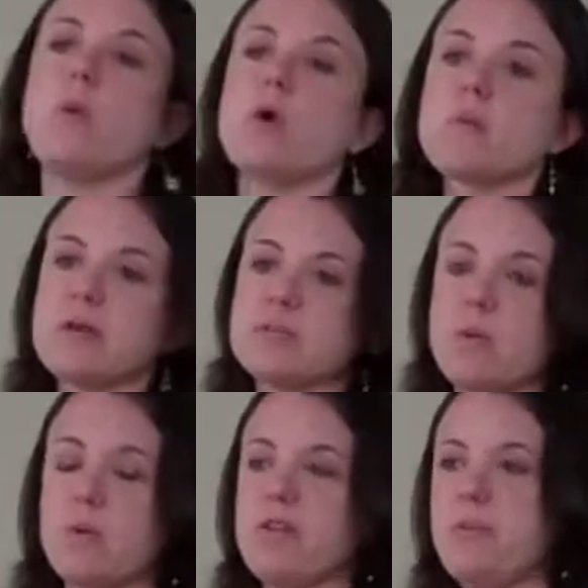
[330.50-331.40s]
workplace,
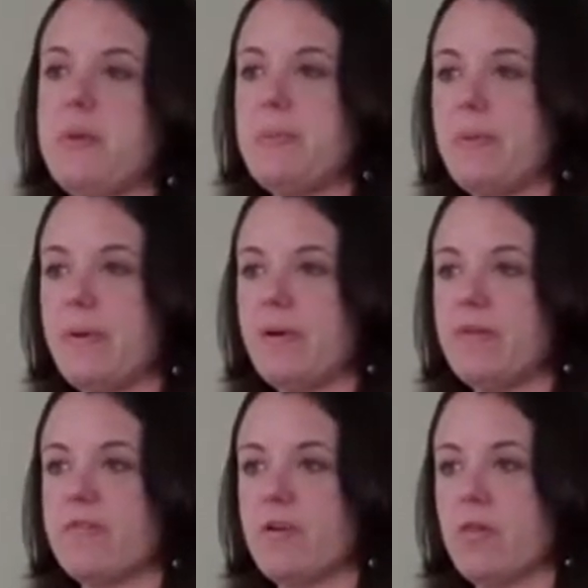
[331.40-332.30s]
we're with
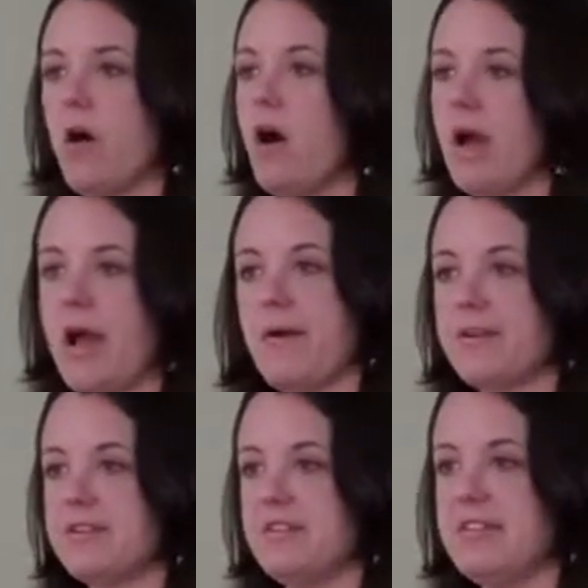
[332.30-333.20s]
people for long
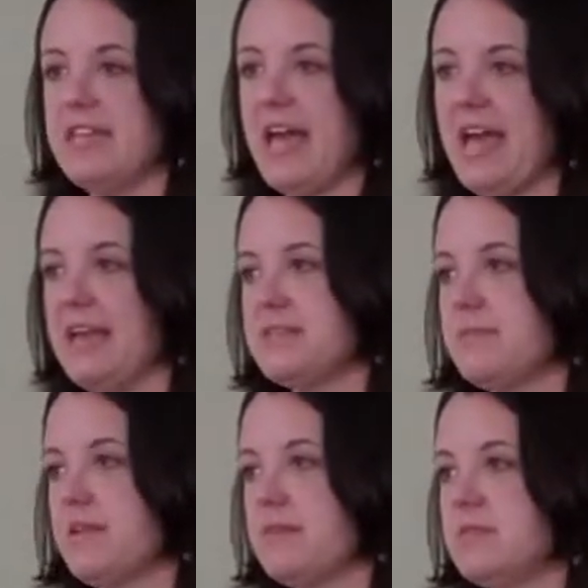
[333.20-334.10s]
hours of the day,
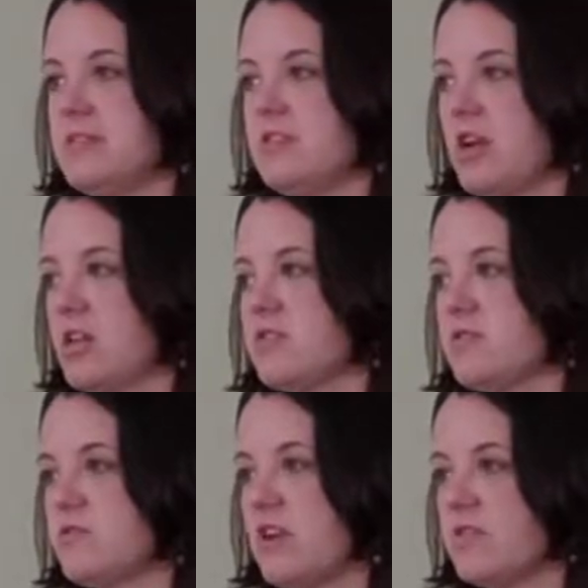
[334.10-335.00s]
sometimes in
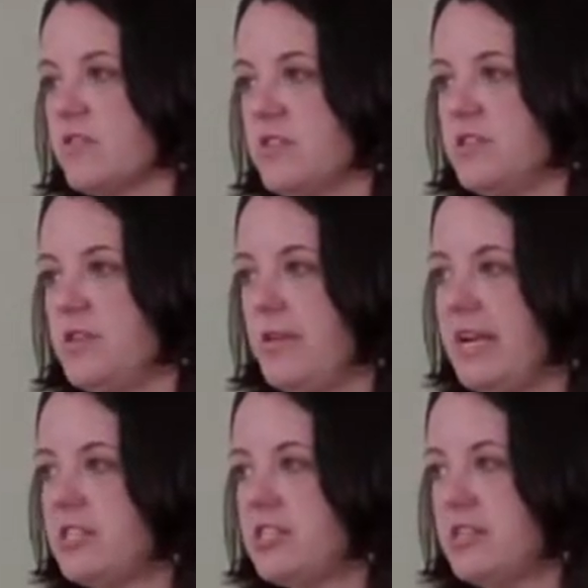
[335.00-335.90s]
stressful
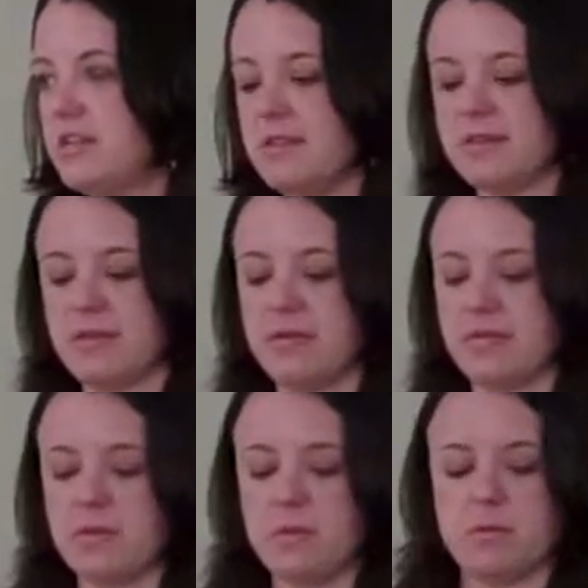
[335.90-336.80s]
situations.
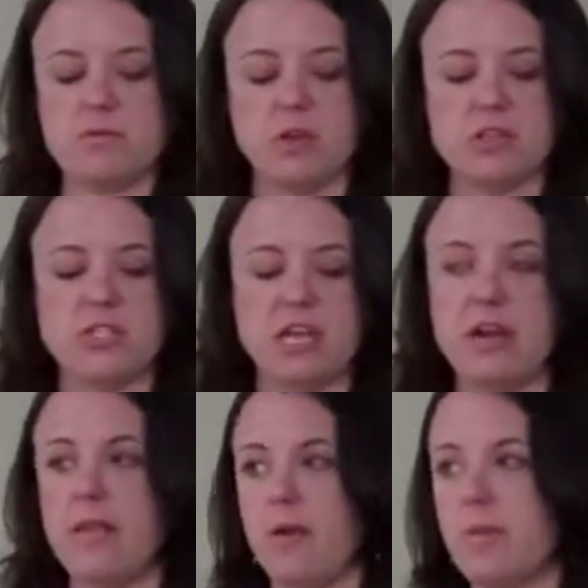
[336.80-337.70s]
Sometimes people start
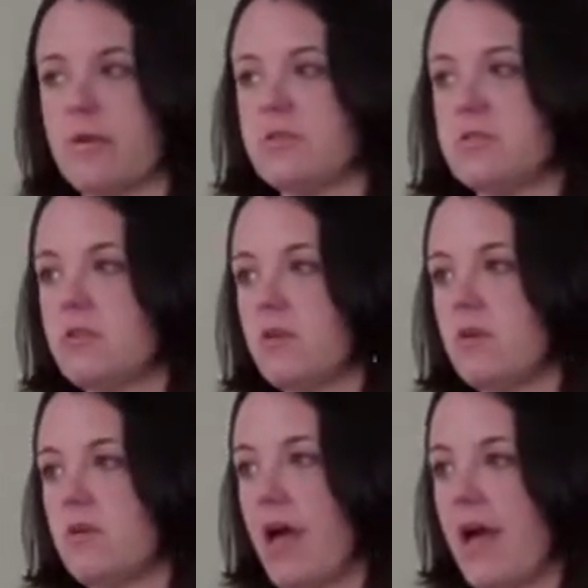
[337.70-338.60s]
sharing their
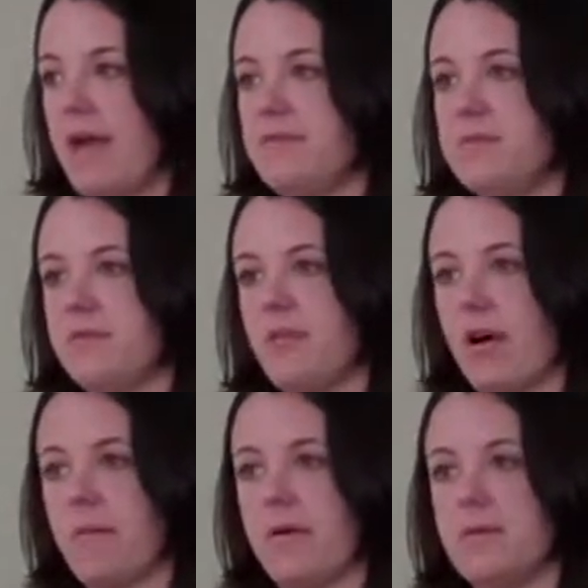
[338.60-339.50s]
personal lives and
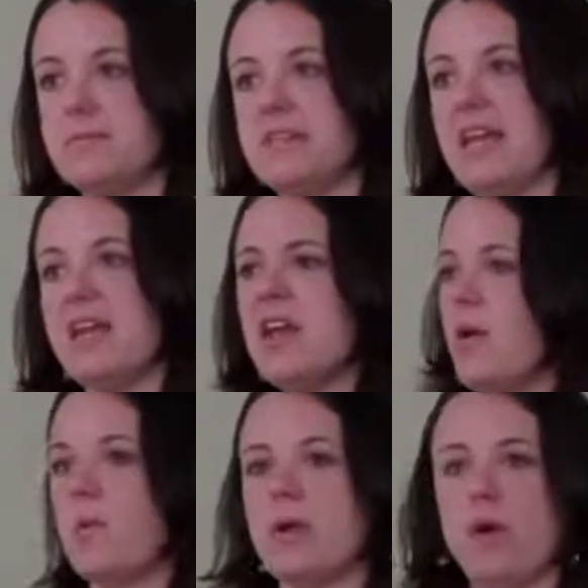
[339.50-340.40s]
problems, and
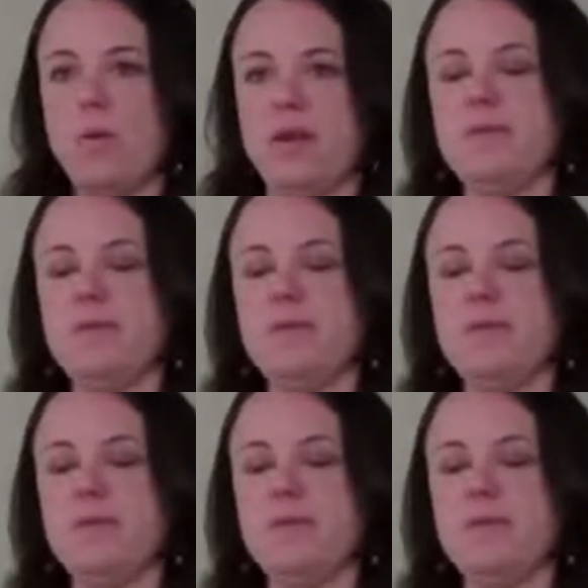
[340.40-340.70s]
we don't